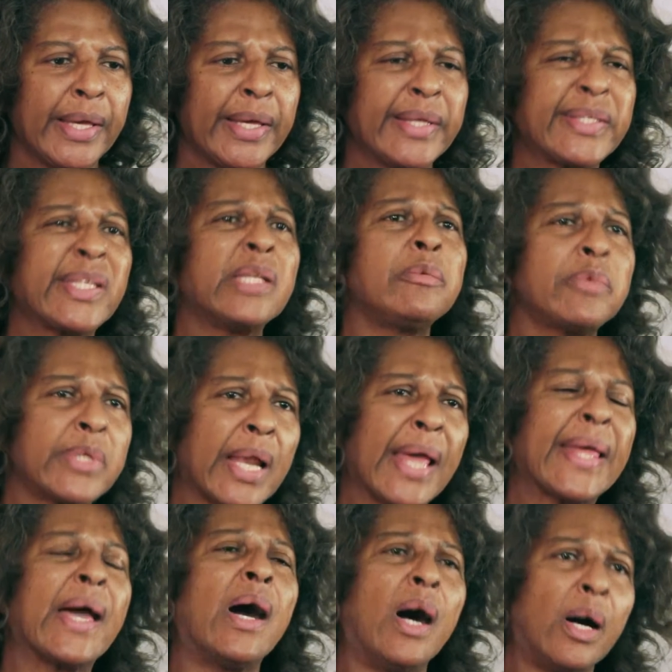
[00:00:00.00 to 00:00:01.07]
It seems
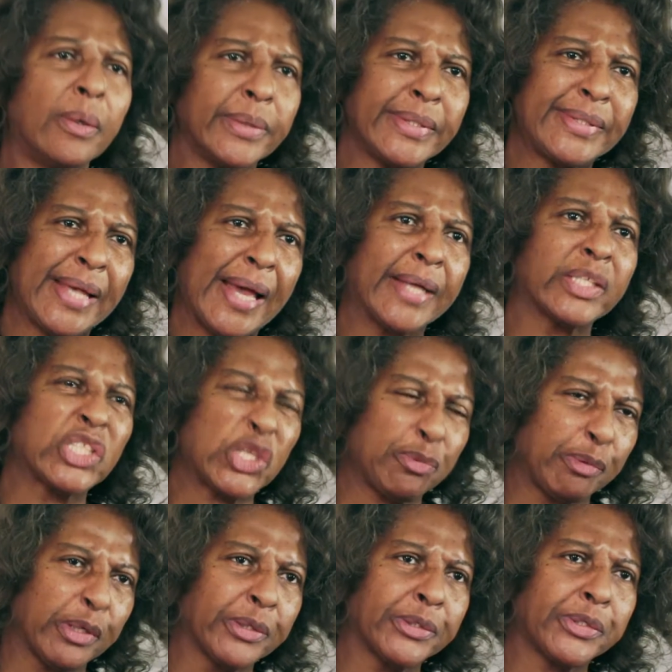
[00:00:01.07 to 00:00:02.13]
like I always had a
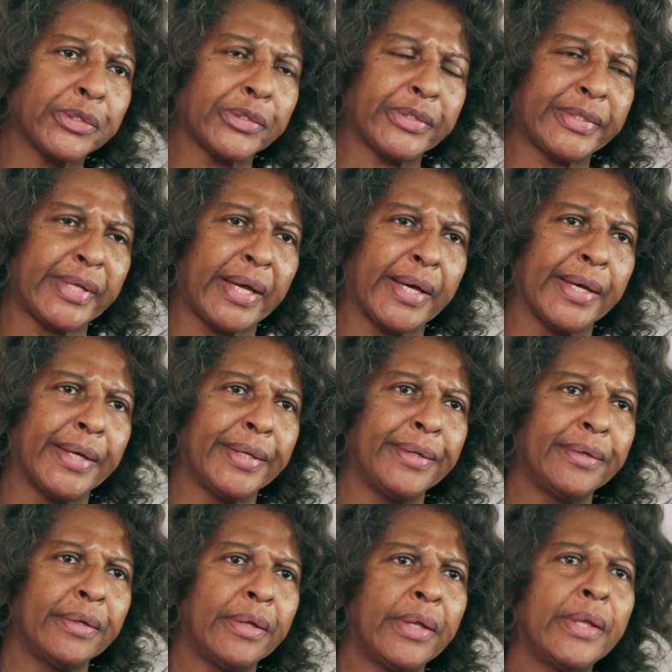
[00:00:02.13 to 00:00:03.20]
spiritual side
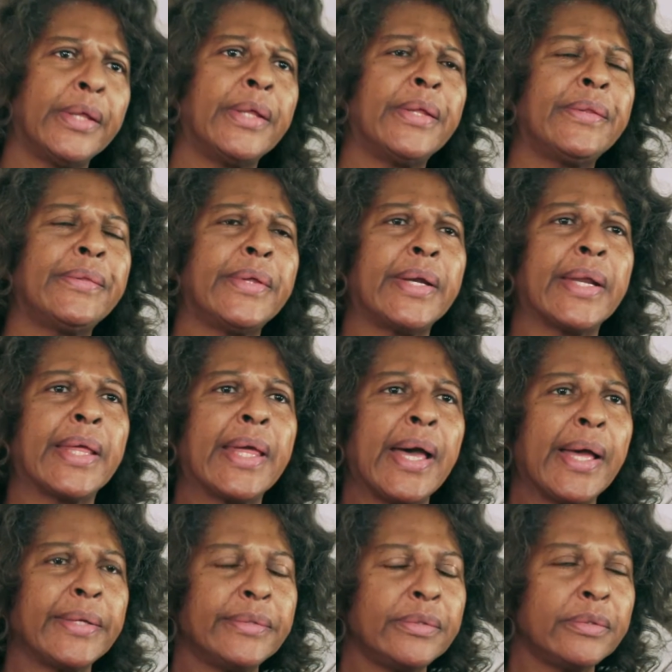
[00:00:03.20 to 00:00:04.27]
that had
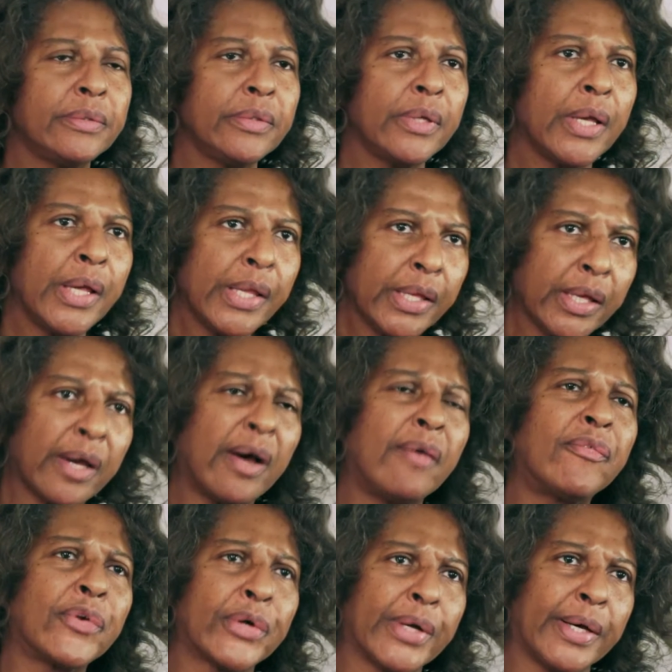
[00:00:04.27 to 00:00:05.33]
gotten
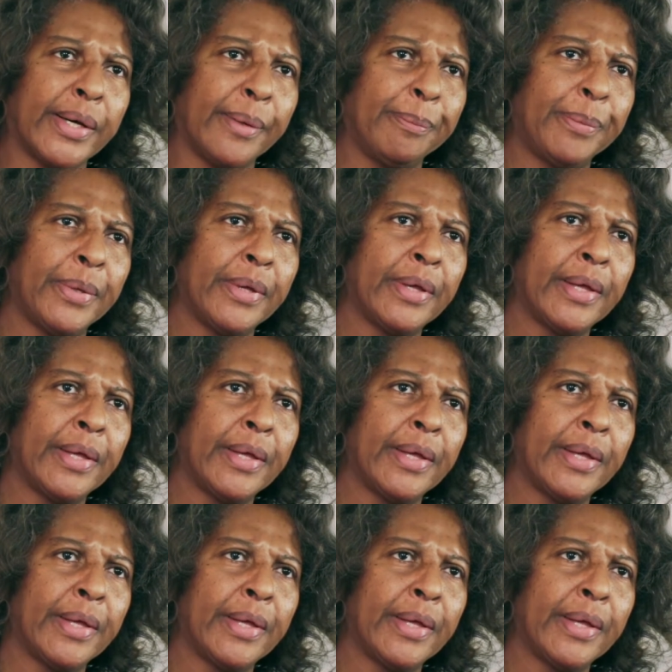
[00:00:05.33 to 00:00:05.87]
covered up.